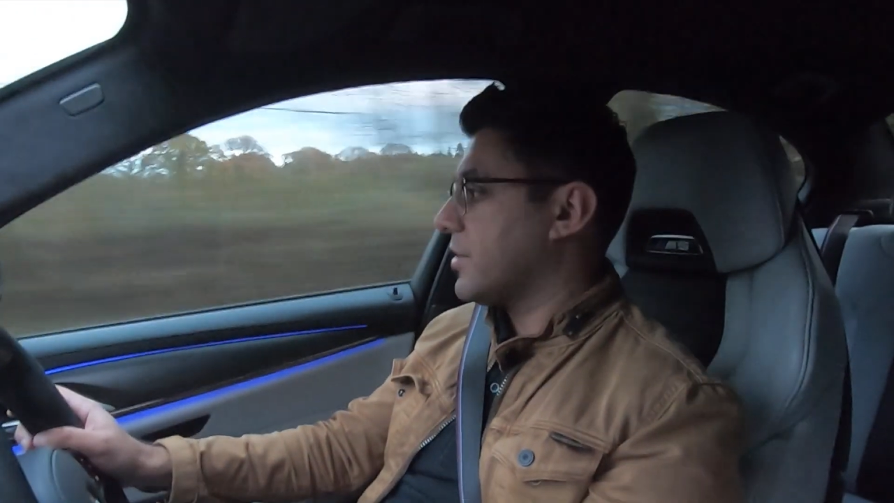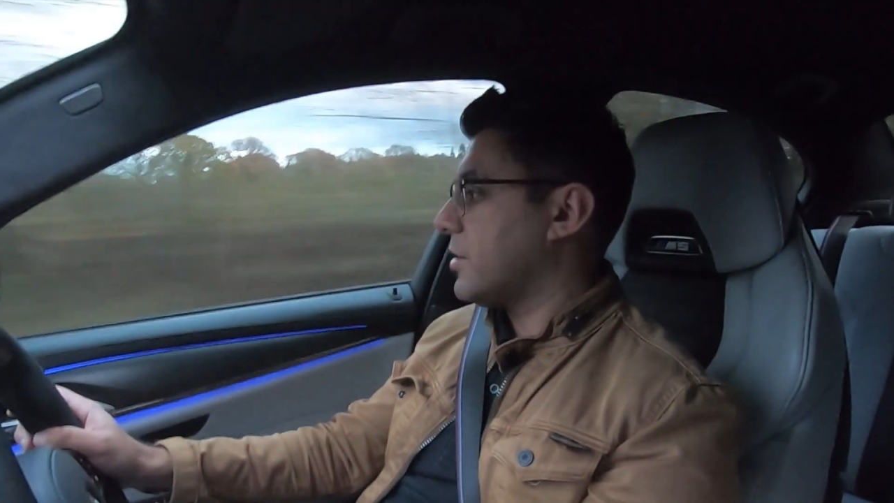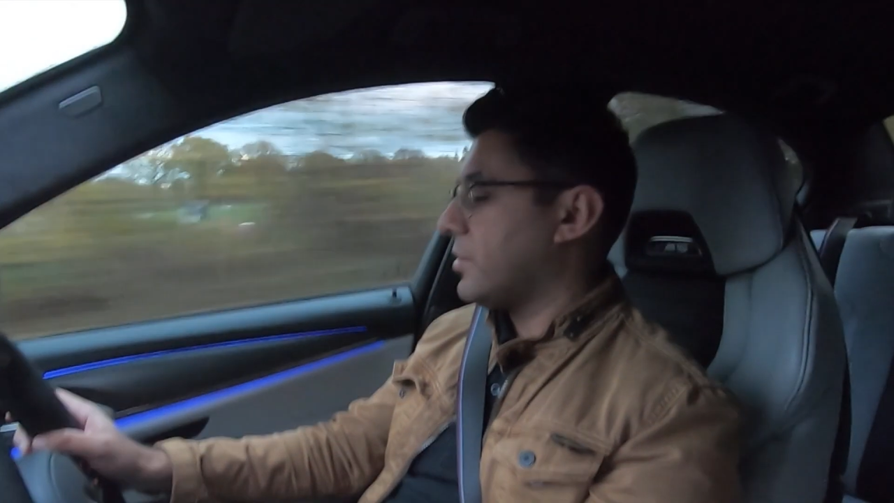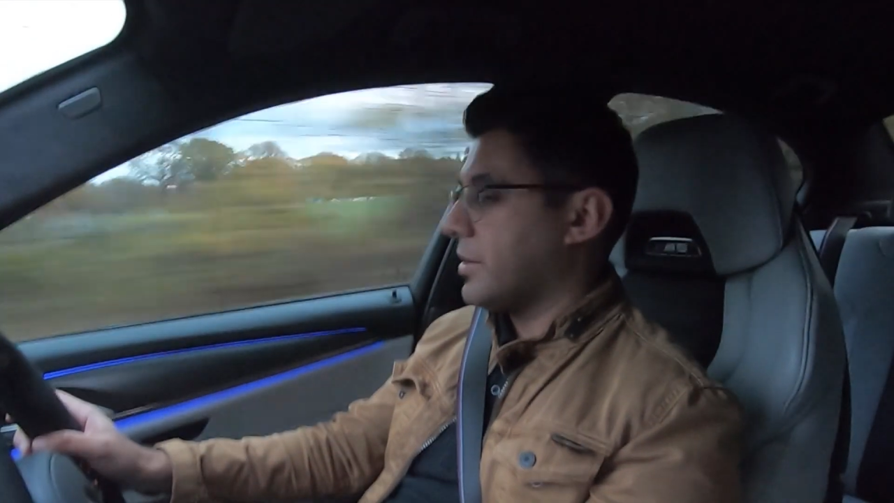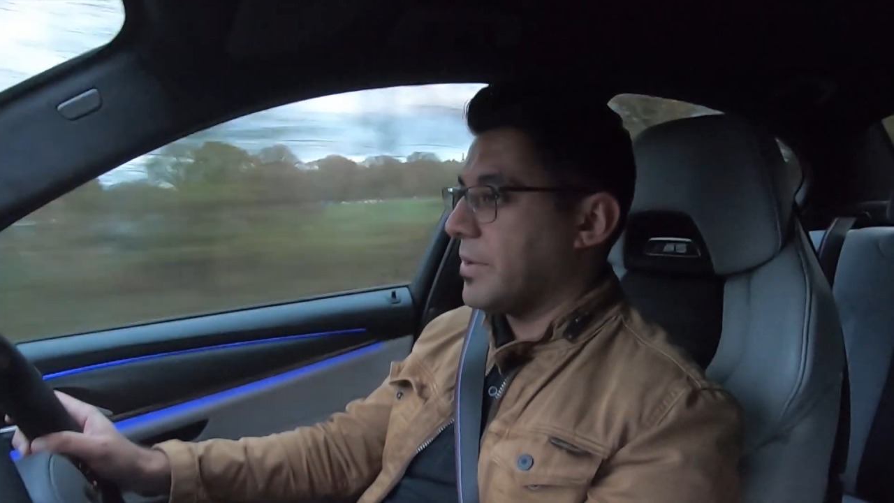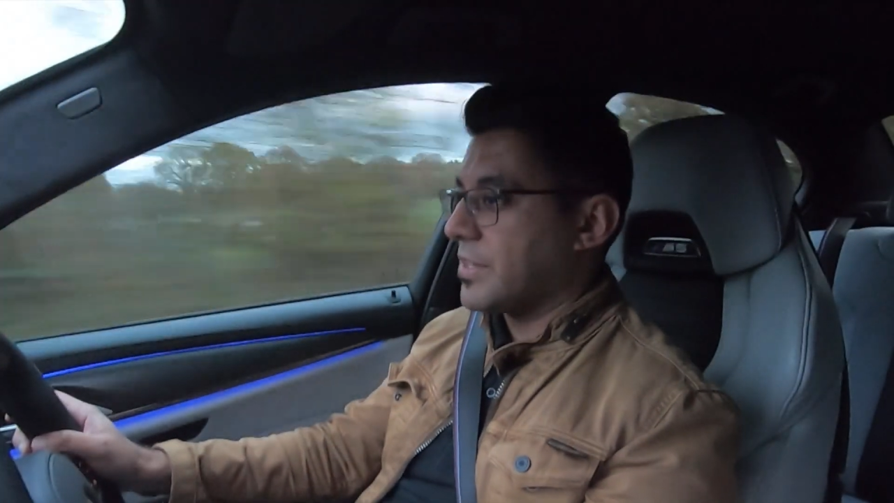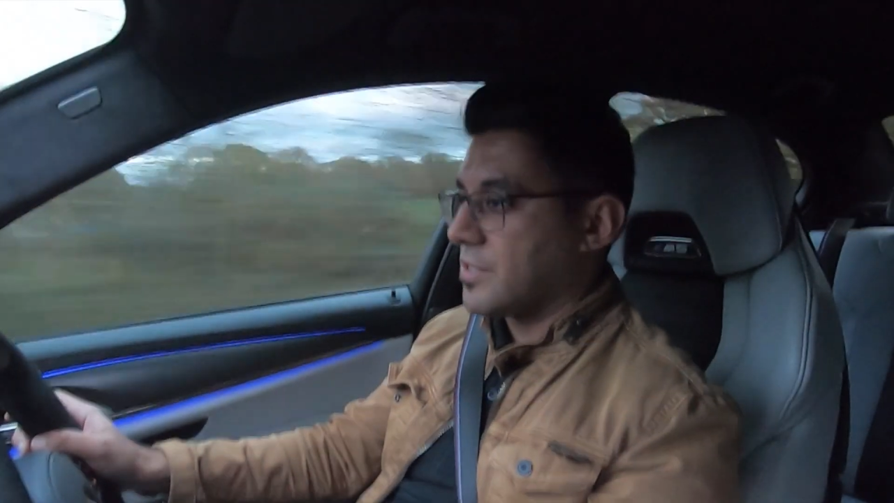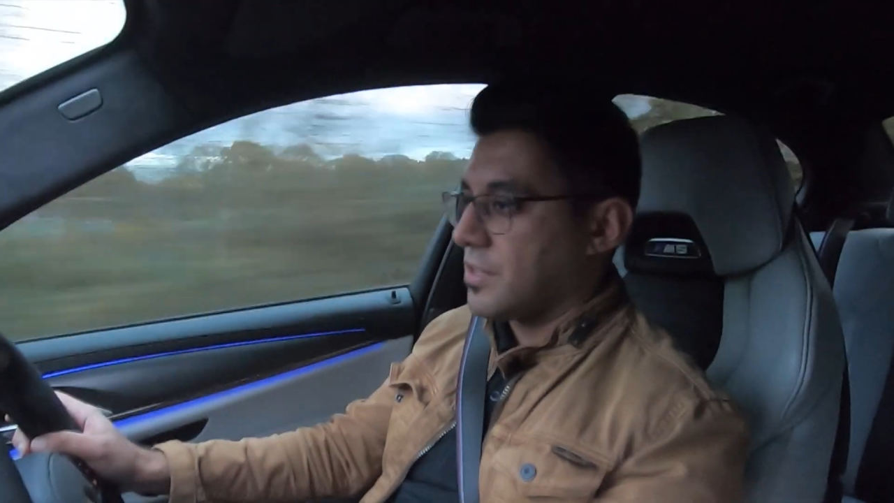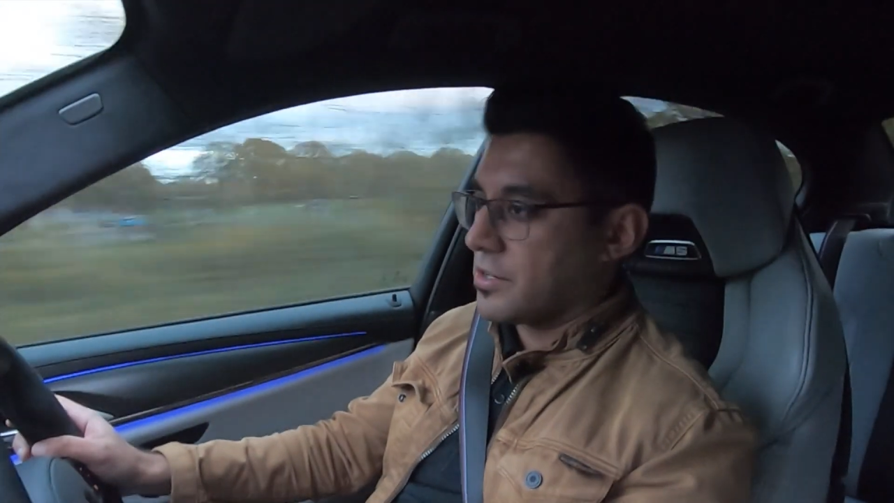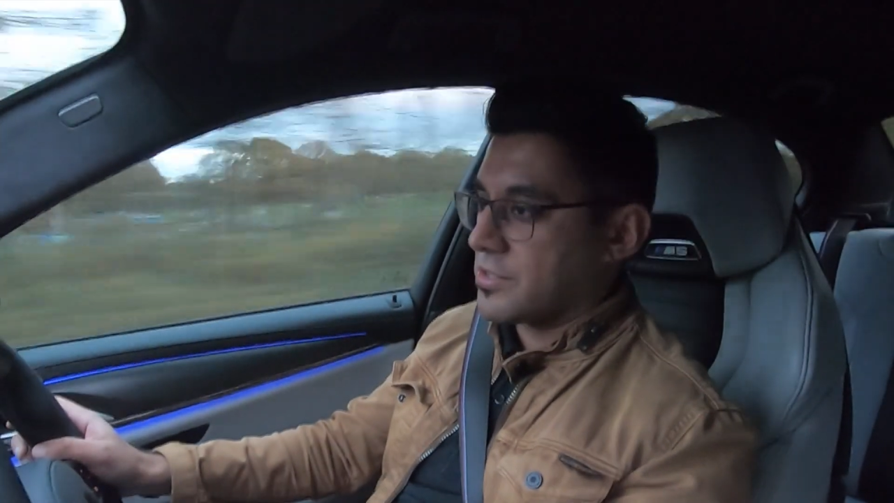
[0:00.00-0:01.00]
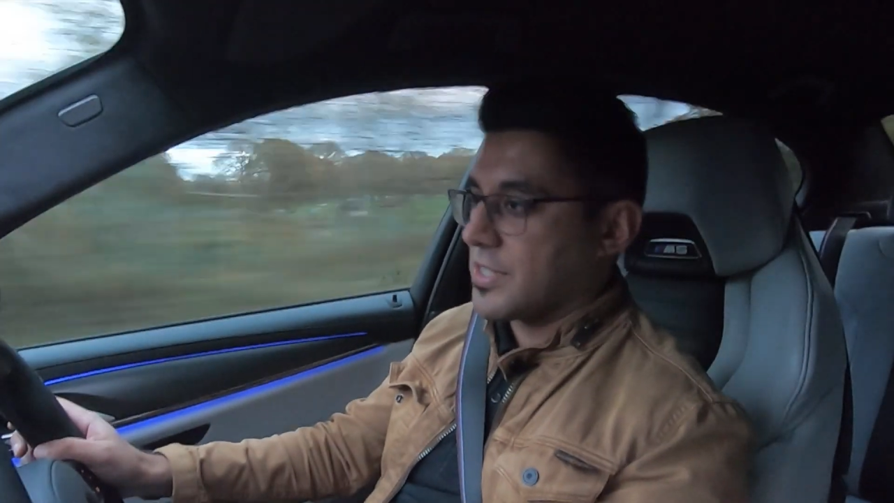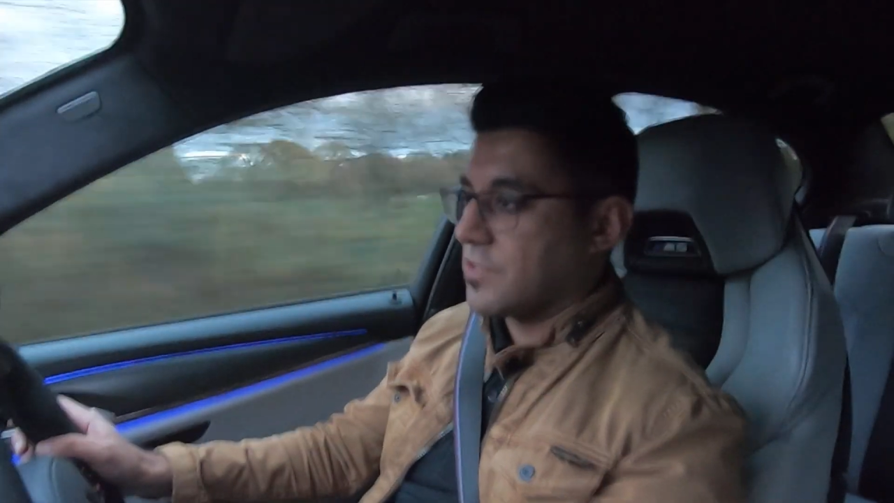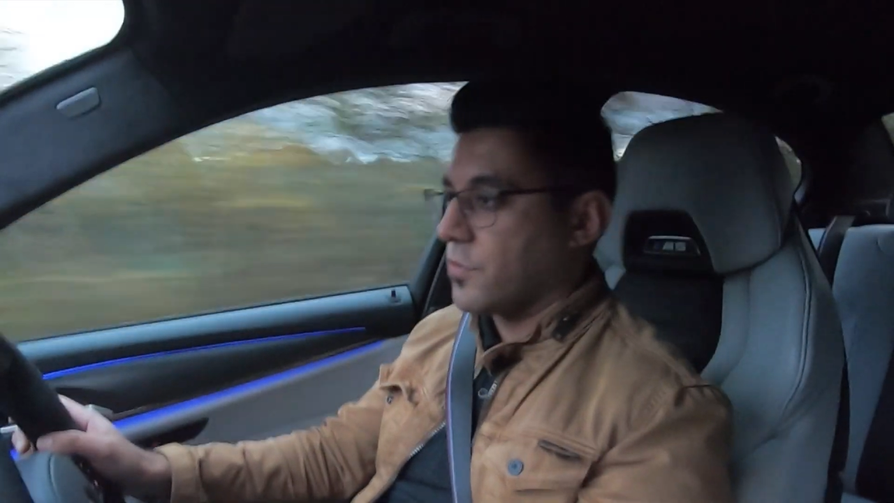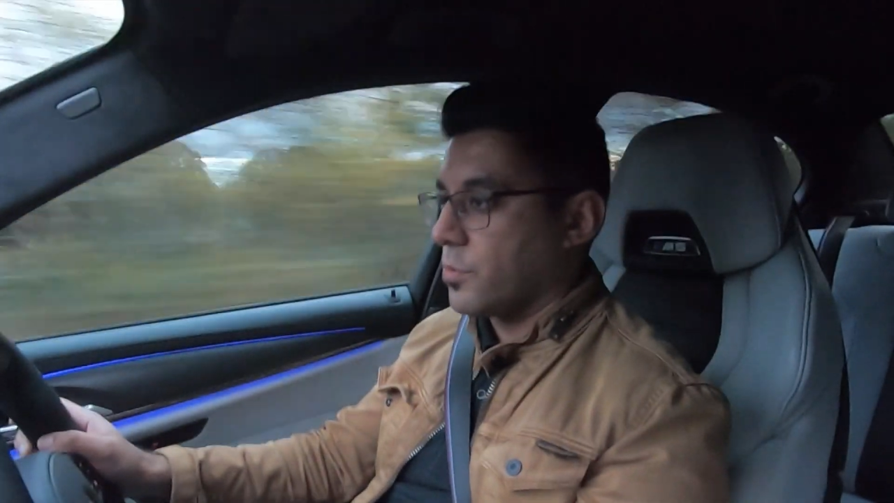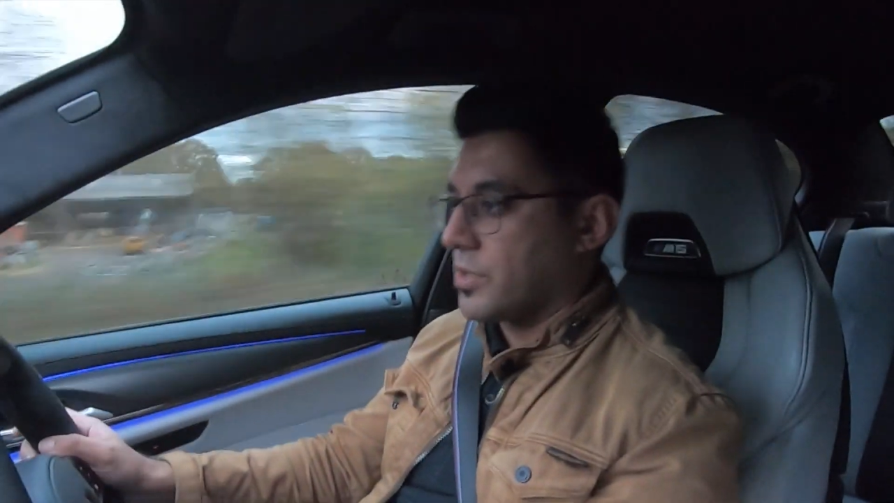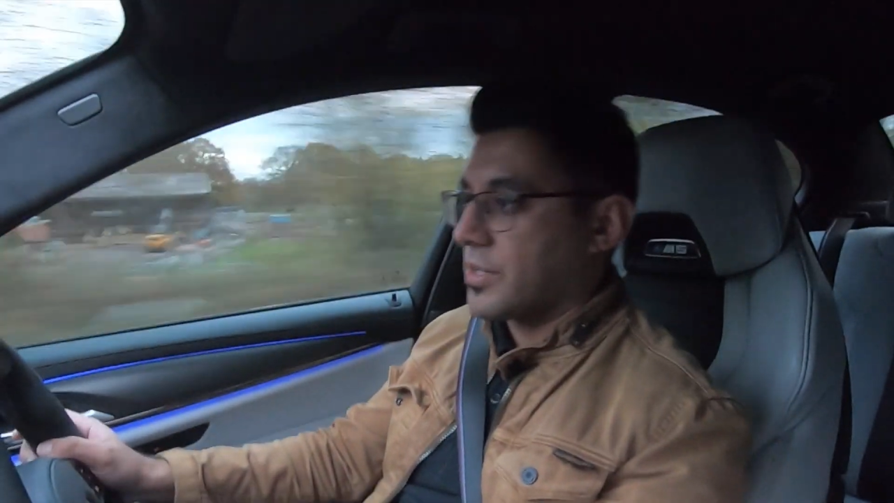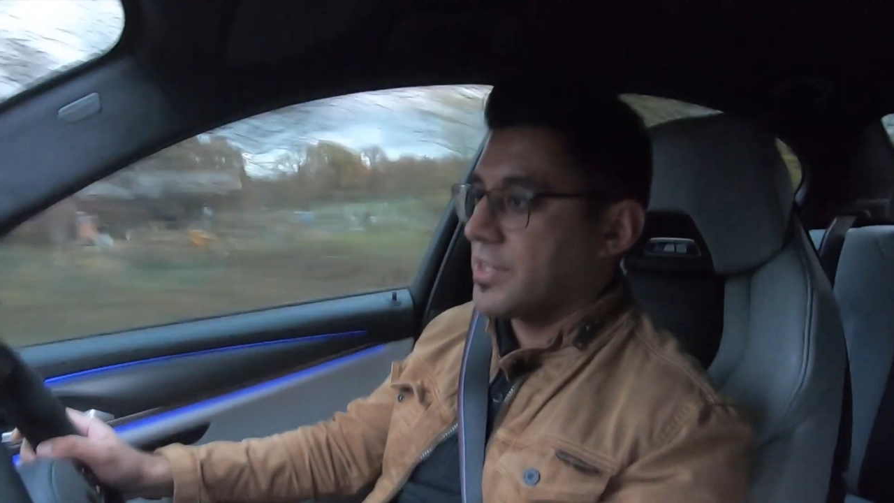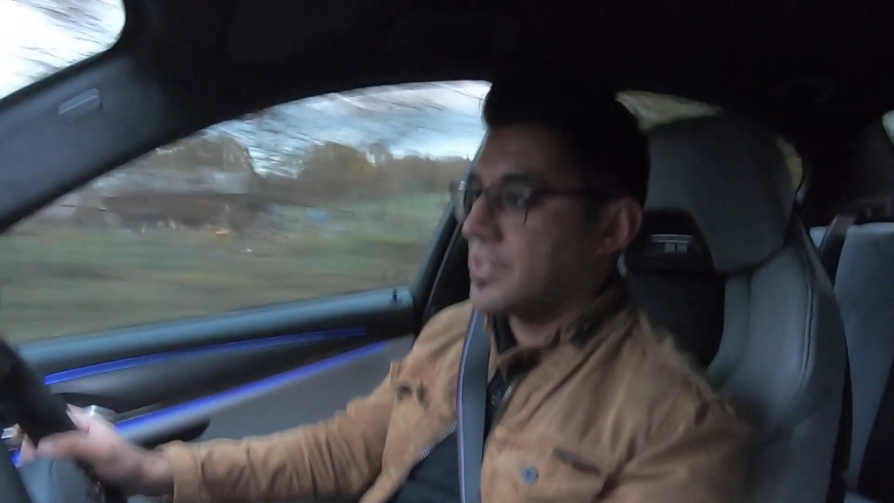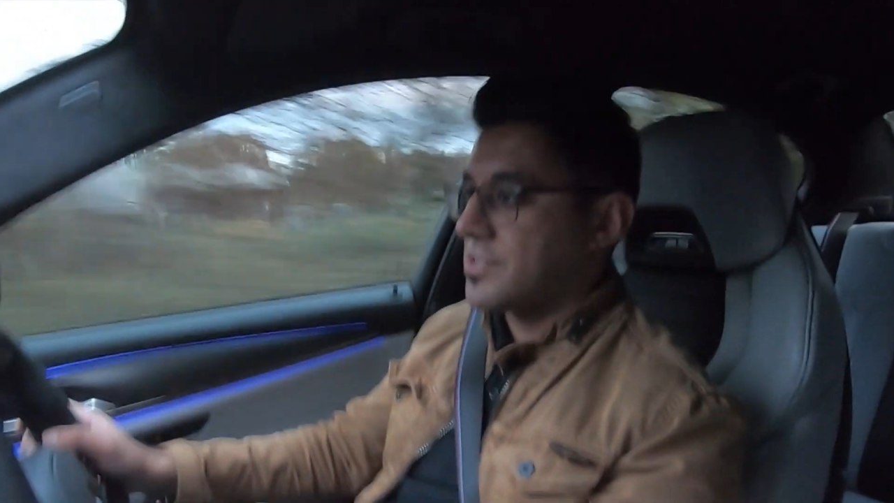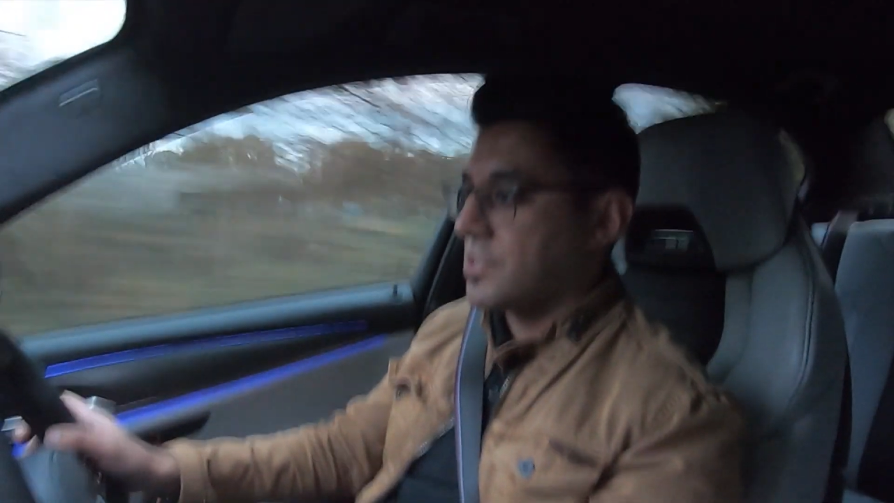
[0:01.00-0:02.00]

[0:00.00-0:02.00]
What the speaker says: you know, it makes a lot of sense for what it is.